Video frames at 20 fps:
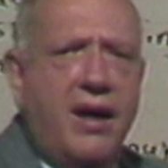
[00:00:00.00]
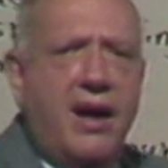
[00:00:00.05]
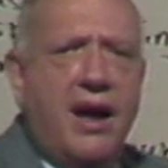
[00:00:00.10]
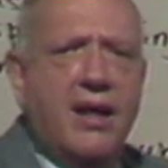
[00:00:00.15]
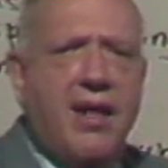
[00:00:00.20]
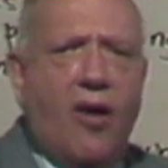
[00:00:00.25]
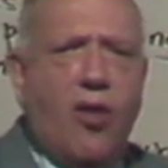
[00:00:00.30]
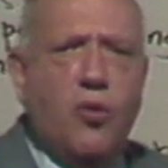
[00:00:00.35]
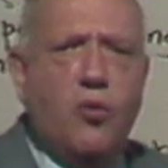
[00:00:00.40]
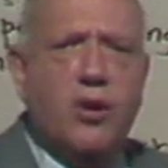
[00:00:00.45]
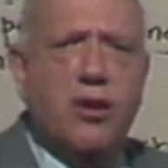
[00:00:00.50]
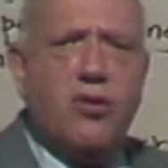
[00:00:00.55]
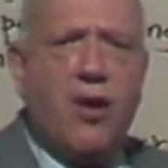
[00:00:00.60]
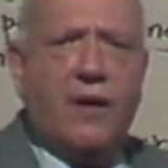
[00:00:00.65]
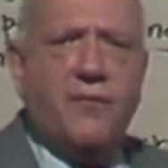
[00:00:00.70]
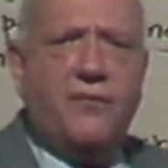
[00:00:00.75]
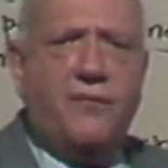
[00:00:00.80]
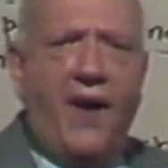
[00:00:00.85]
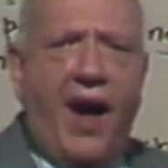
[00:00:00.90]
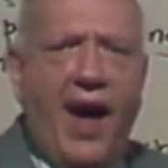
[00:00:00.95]
In other words,
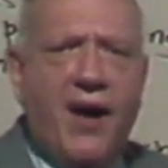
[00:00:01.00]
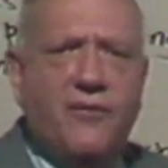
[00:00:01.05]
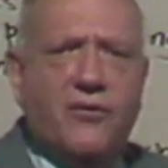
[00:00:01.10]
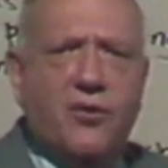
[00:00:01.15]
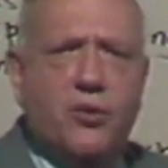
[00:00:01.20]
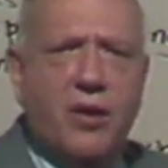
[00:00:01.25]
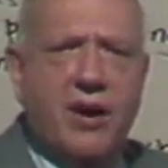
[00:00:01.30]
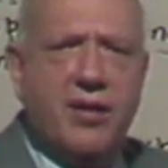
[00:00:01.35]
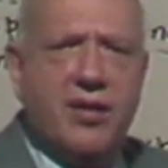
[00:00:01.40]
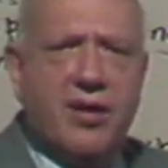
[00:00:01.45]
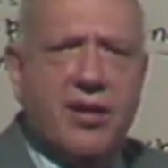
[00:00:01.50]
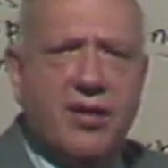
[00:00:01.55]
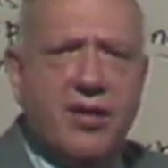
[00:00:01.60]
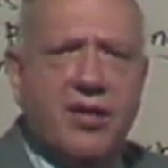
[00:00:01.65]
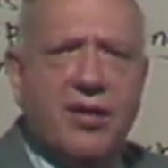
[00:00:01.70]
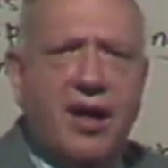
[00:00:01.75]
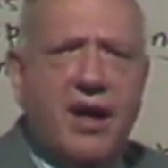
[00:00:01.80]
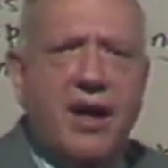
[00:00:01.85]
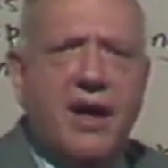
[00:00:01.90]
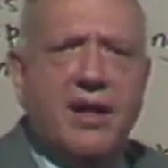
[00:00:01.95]
on 5
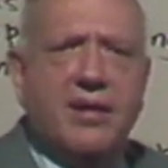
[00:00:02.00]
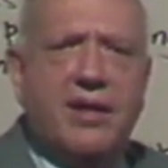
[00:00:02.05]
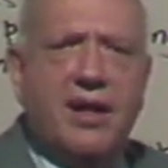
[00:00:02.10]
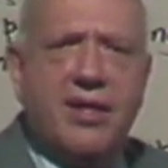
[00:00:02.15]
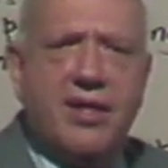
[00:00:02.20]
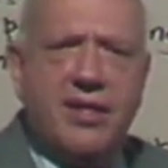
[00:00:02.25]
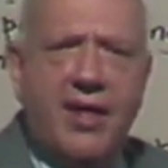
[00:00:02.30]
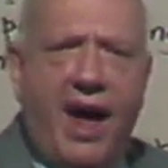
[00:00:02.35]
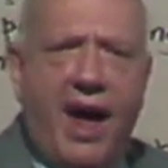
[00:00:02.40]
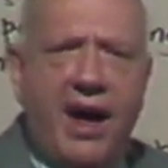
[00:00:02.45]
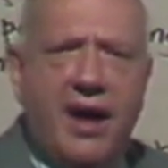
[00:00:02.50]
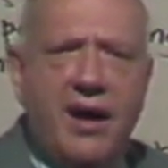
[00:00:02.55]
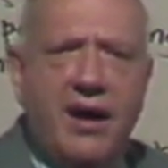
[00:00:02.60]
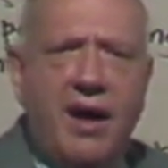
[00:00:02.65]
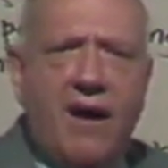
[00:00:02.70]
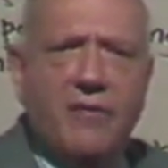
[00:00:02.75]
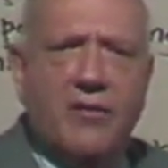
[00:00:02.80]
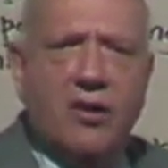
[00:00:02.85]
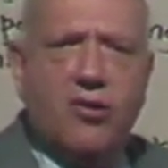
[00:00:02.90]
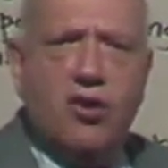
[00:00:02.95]
quizzes, to say
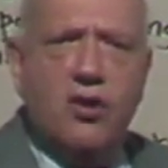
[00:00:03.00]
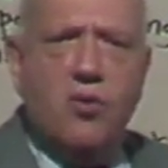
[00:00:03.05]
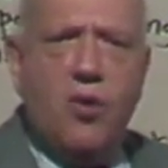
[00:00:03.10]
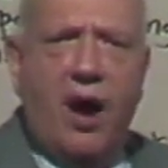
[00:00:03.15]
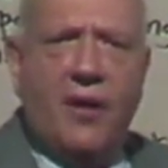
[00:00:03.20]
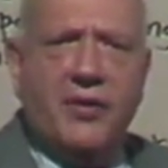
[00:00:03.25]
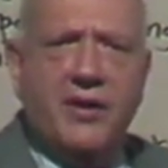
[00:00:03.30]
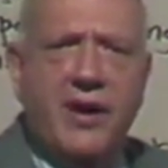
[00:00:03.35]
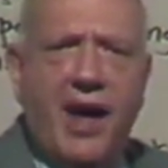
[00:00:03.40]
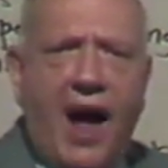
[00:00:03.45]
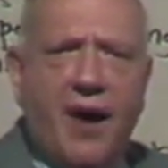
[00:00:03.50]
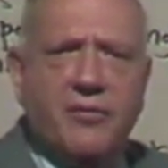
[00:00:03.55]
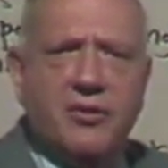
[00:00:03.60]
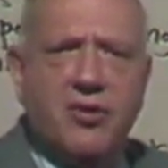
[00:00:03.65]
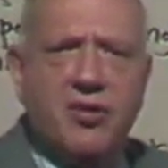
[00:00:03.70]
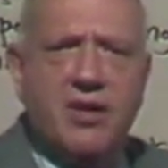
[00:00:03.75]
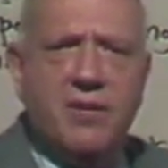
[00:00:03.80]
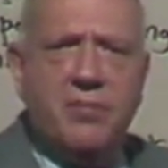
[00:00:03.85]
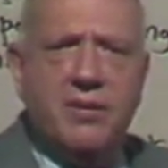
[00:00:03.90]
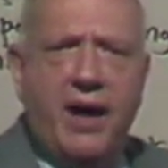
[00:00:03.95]
that you want the
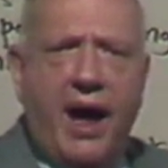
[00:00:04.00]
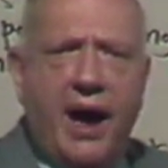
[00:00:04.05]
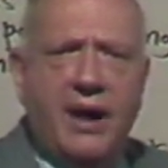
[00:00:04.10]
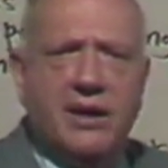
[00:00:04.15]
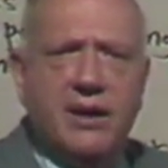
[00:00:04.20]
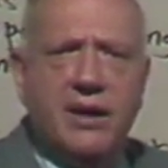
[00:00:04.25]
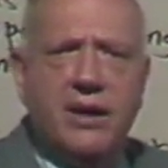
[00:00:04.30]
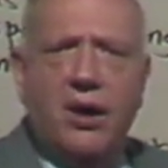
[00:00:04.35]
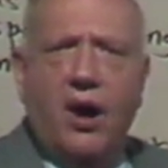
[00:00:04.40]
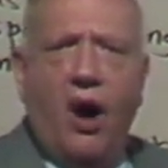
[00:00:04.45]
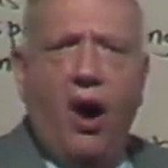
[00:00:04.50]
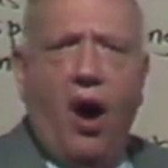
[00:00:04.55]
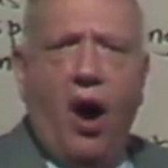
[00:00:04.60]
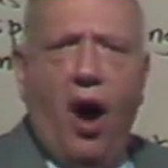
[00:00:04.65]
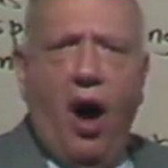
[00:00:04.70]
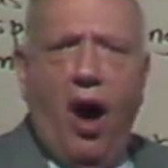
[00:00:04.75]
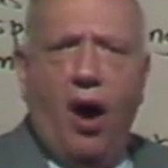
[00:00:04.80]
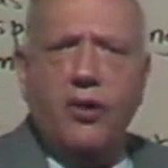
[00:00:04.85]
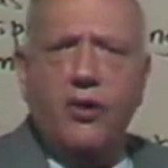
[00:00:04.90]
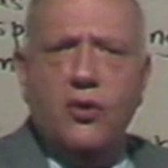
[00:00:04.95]
average to be 80,
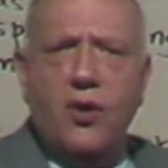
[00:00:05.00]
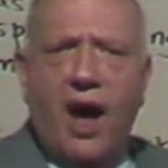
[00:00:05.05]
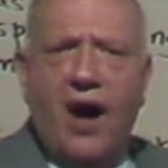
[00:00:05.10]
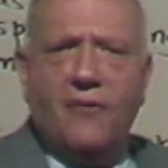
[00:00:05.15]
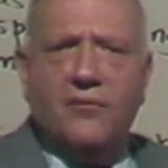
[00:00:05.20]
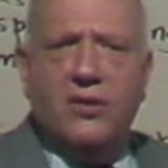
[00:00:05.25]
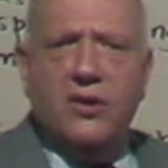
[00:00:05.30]
all you have